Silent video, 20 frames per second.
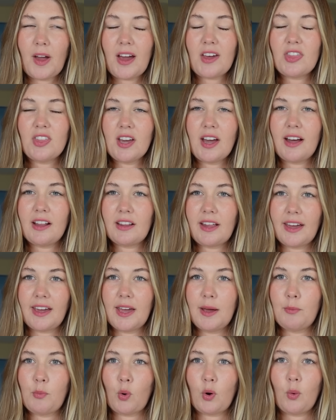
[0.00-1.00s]
I think I'll
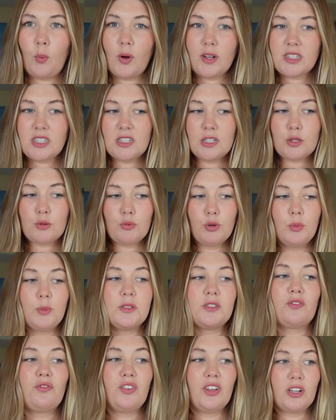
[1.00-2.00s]
like it more once this room
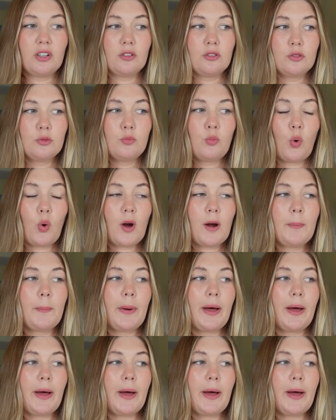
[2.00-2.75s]
is filled more,